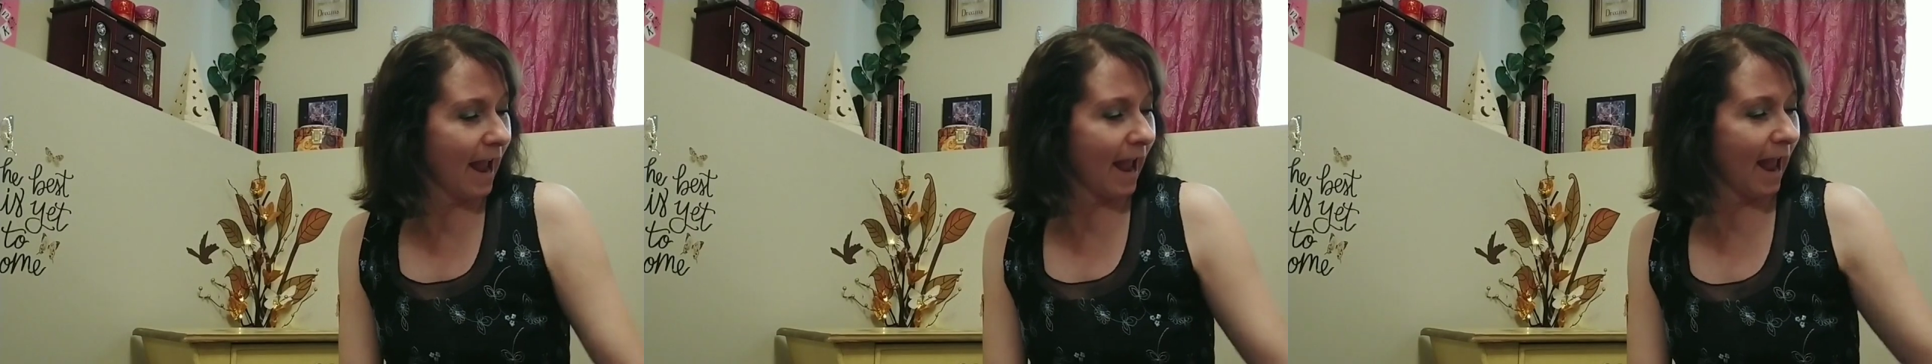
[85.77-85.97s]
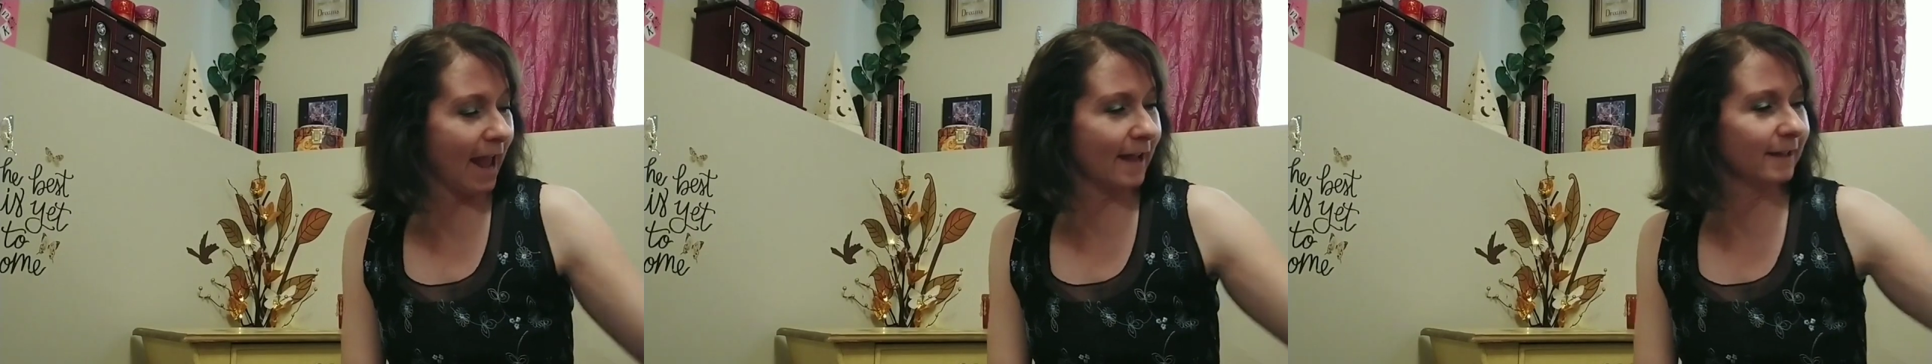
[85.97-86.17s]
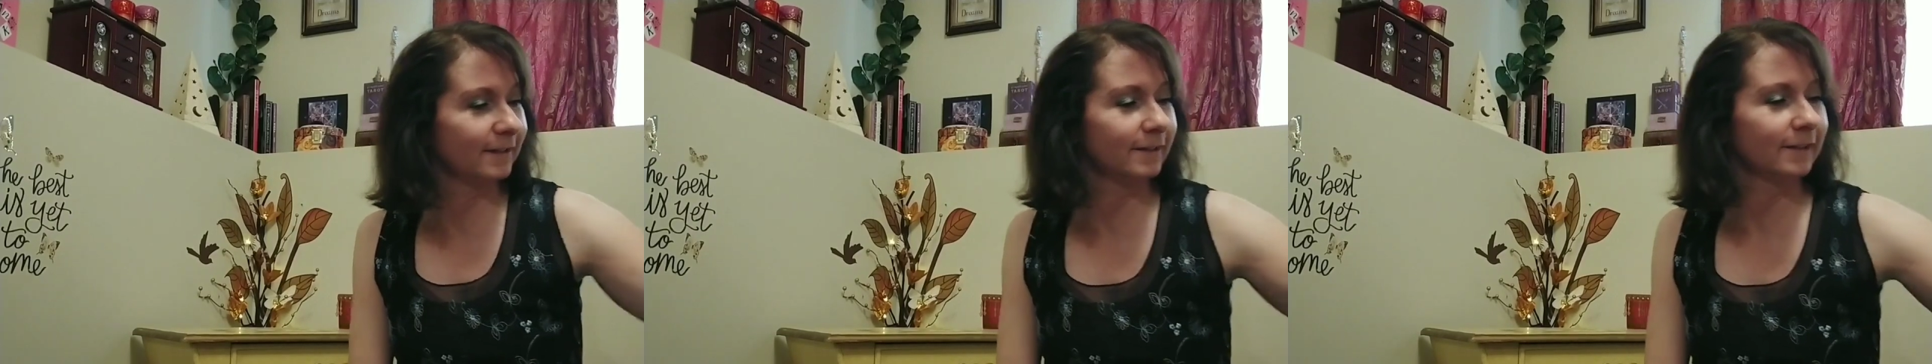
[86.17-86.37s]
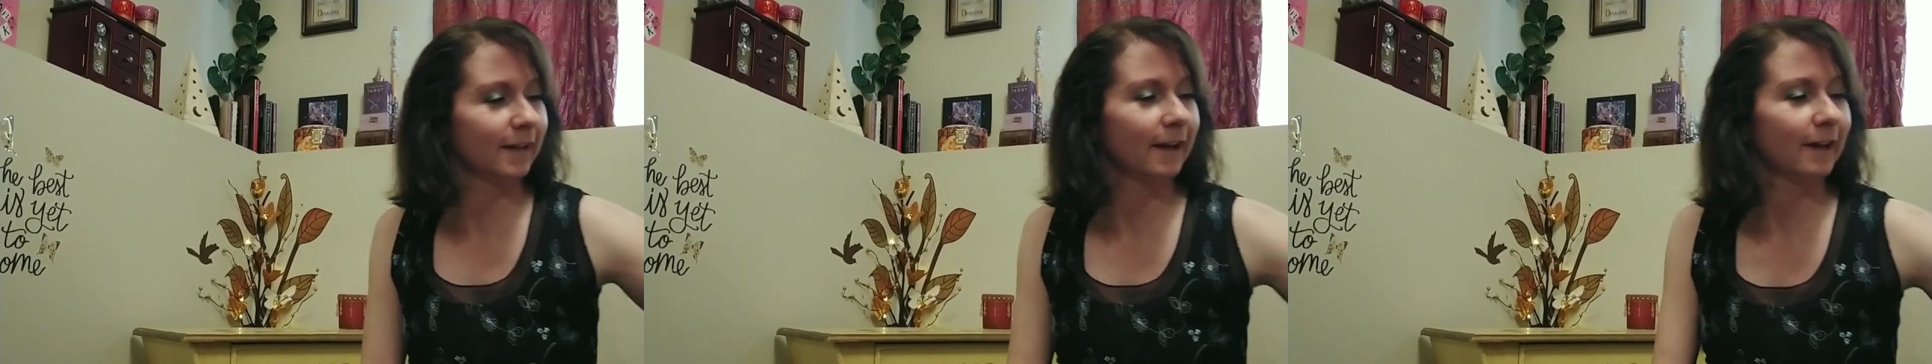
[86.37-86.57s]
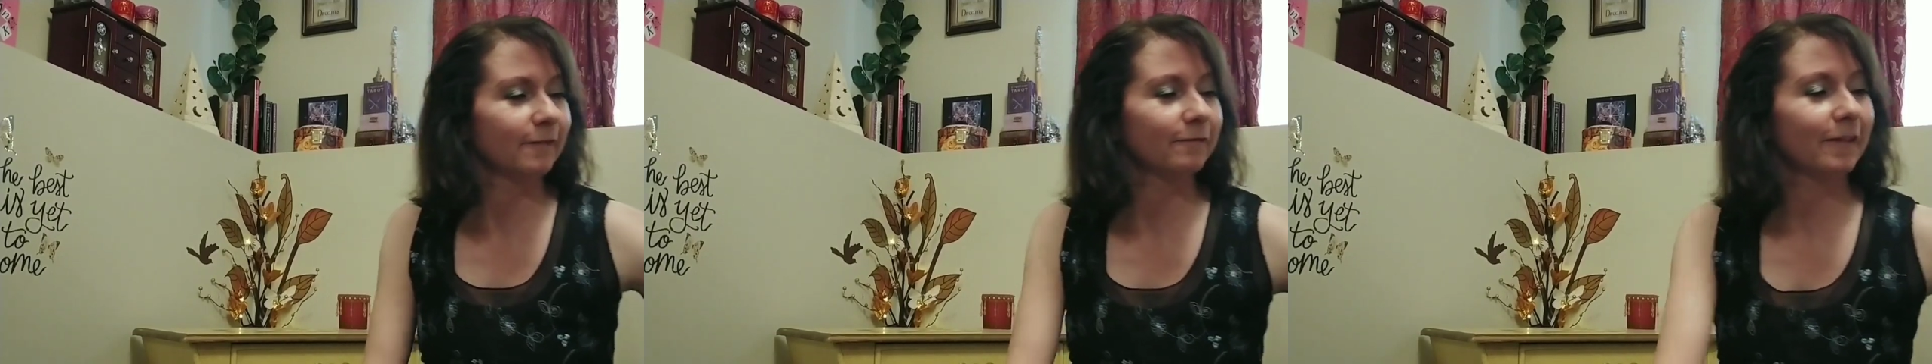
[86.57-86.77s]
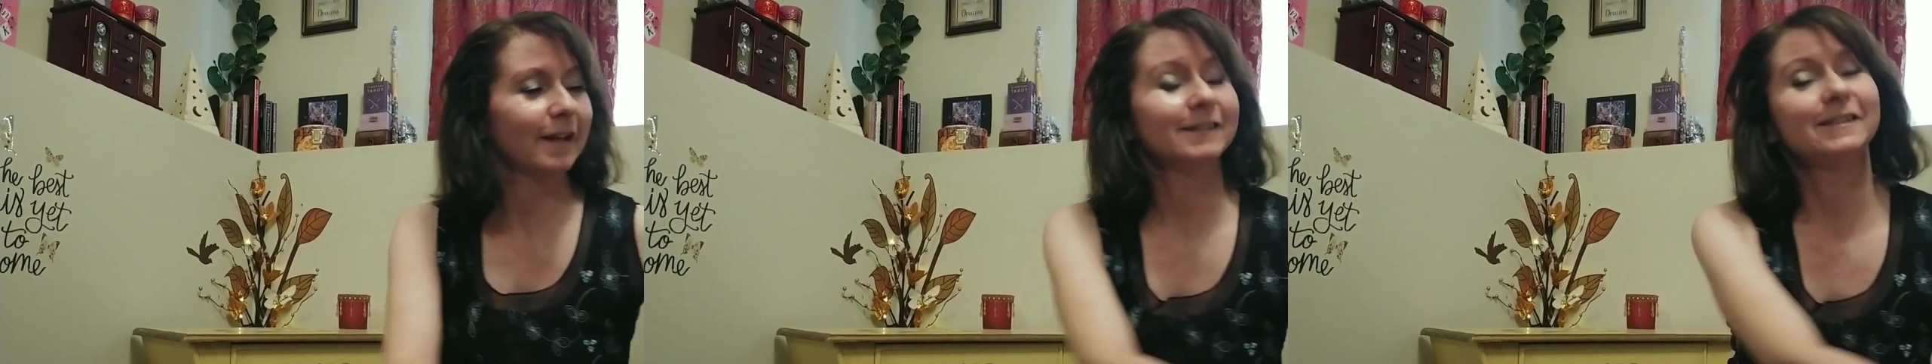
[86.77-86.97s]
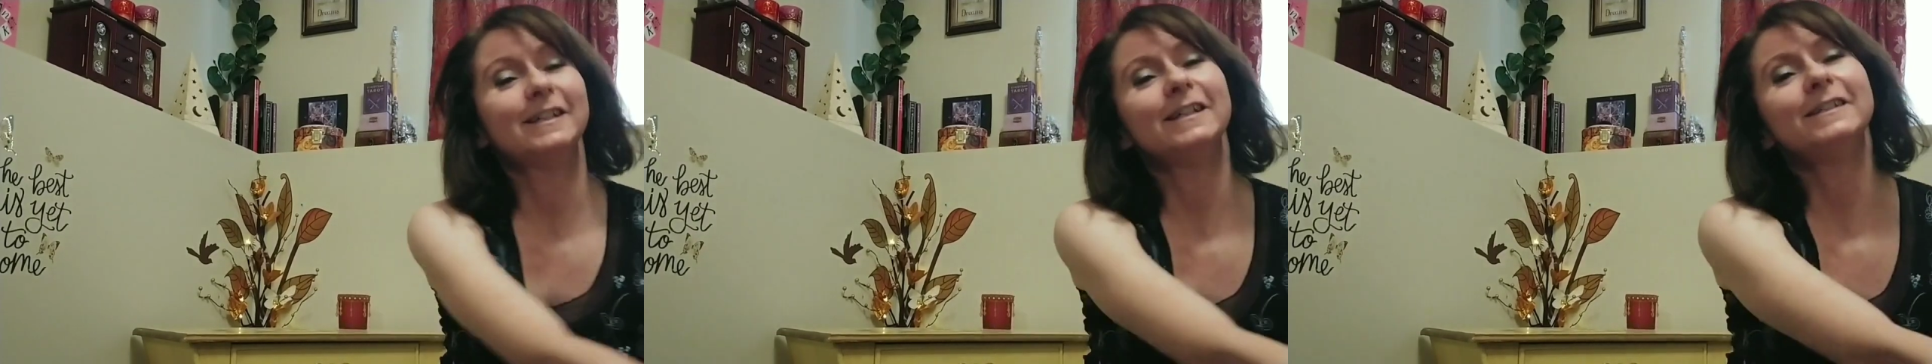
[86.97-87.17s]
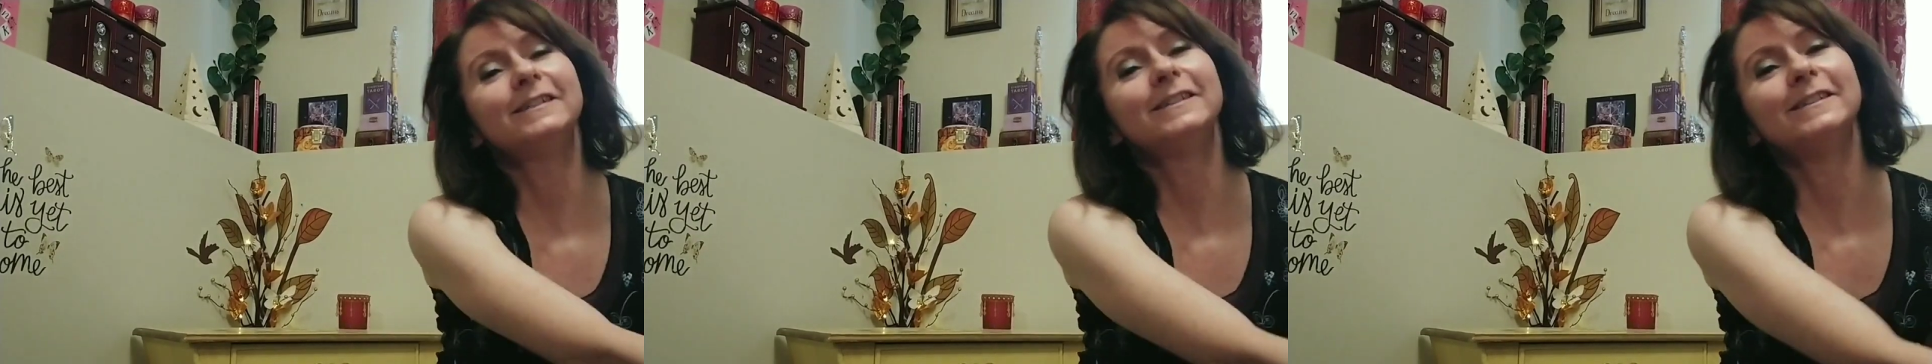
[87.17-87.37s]
And uh, they
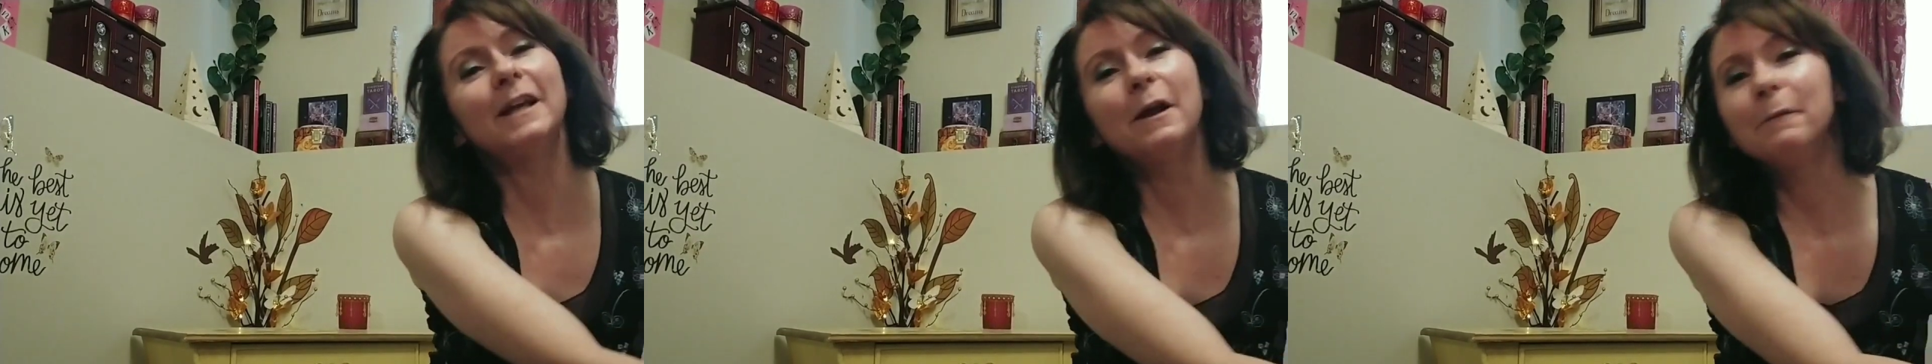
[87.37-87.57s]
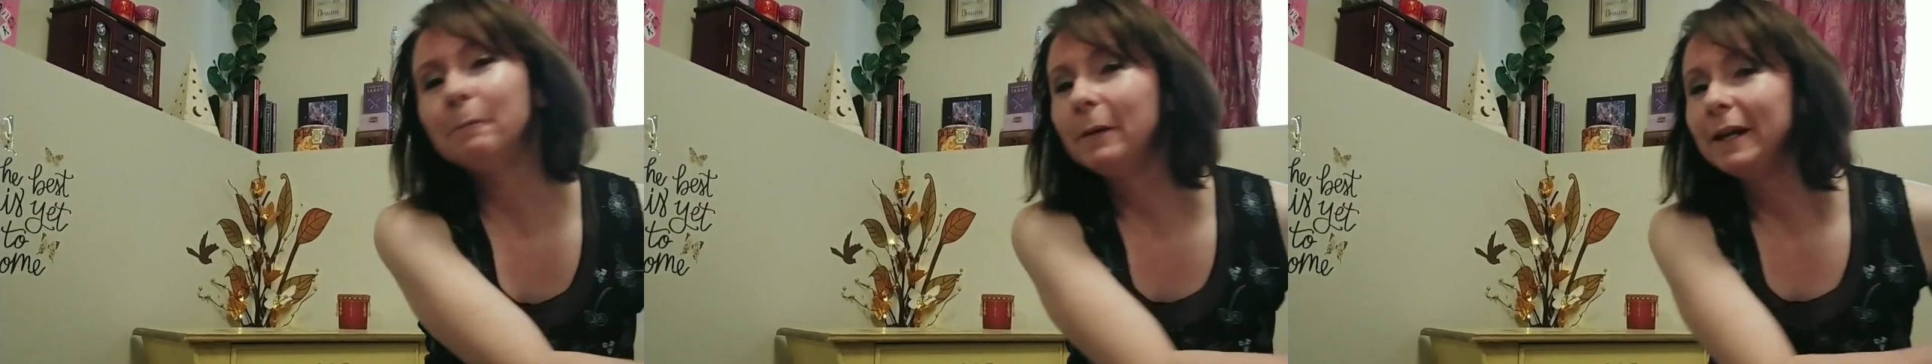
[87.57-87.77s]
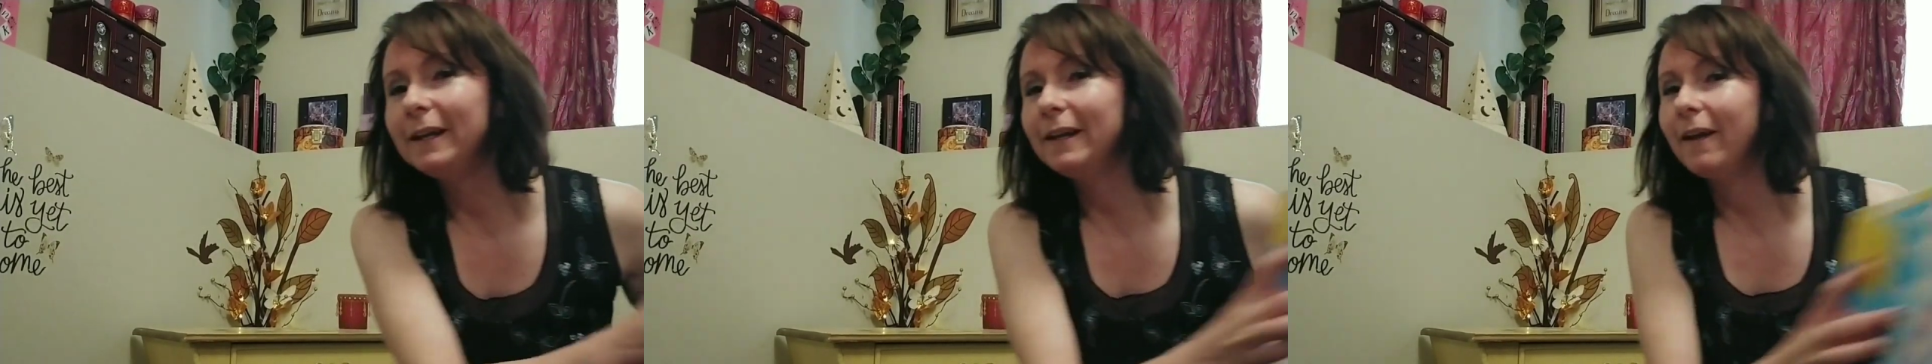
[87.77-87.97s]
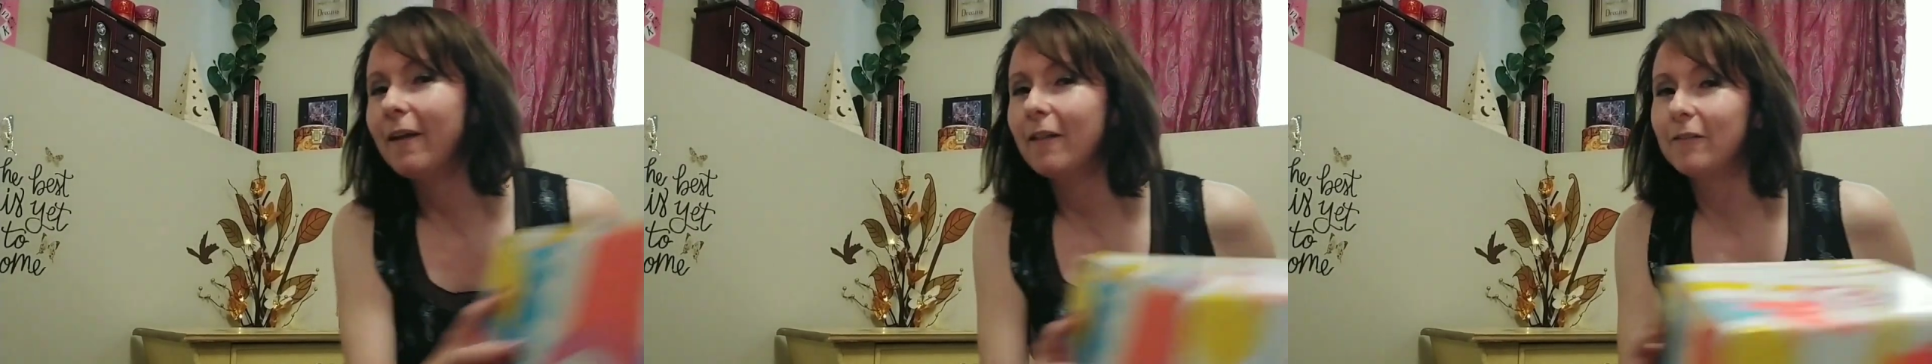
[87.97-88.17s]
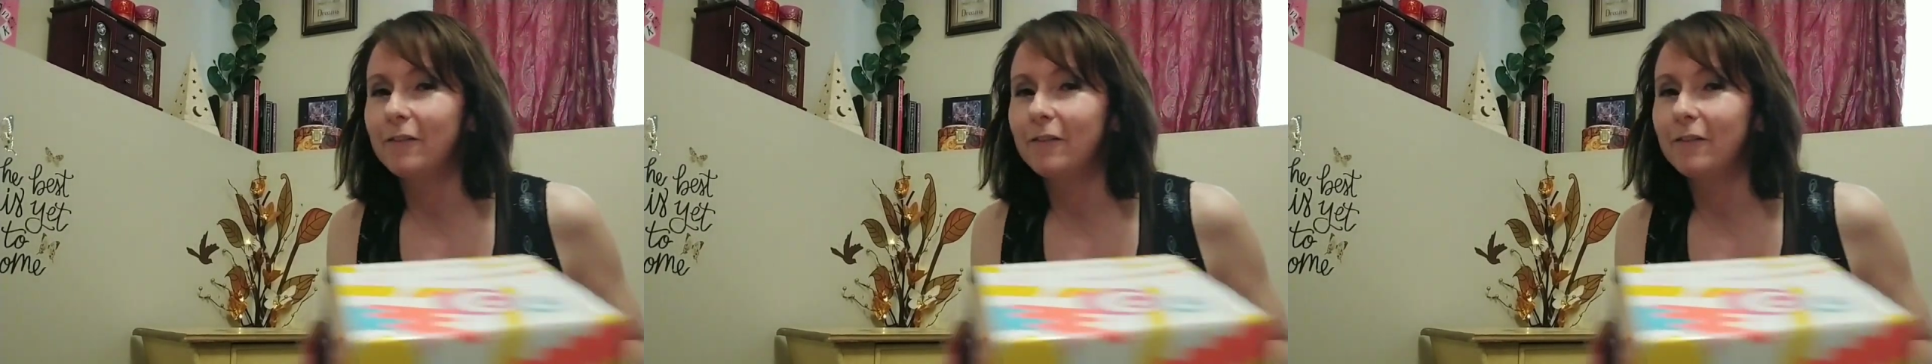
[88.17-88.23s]
did send me